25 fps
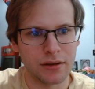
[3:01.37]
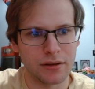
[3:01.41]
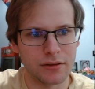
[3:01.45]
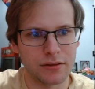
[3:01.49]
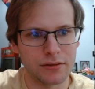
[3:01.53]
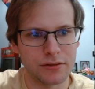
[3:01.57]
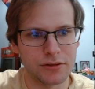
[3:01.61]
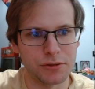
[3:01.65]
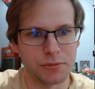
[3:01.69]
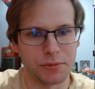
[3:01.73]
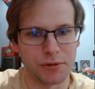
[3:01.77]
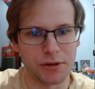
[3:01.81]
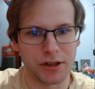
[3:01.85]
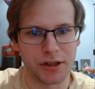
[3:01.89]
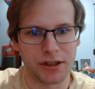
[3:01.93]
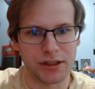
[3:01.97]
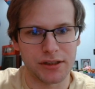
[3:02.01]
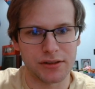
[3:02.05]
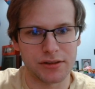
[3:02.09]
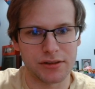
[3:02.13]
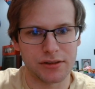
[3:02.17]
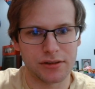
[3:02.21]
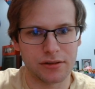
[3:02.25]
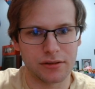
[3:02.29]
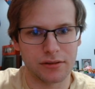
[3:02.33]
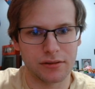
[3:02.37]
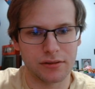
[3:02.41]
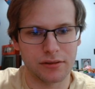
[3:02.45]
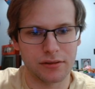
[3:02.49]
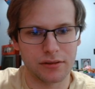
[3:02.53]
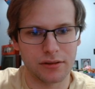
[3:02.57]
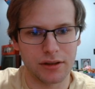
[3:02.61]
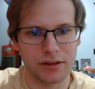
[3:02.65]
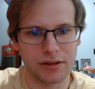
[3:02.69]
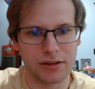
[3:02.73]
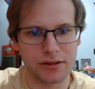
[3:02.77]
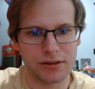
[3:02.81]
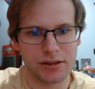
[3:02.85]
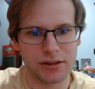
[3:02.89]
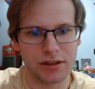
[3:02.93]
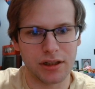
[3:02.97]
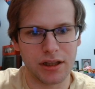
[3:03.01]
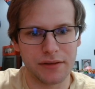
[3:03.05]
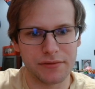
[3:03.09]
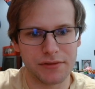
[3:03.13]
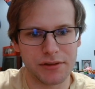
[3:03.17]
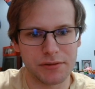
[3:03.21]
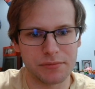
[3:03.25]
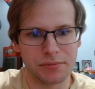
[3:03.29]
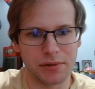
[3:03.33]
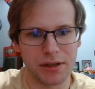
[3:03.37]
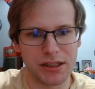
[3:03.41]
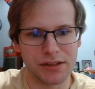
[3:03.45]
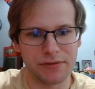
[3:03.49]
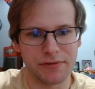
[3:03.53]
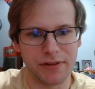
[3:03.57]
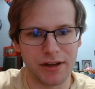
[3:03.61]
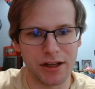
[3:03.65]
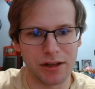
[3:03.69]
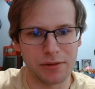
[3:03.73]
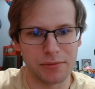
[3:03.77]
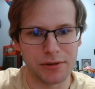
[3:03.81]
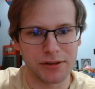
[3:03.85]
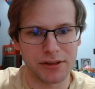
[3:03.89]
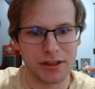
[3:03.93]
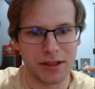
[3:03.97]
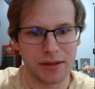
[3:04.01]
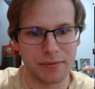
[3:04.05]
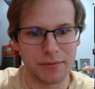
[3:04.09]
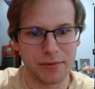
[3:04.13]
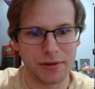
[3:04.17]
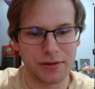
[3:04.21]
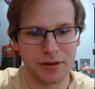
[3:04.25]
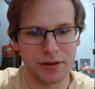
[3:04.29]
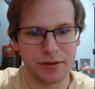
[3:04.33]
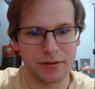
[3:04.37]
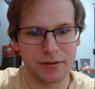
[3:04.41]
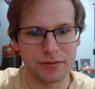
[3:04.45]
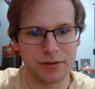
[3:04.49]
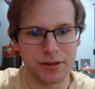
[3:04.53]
Super Duckies gonna still have some plays available to them, though.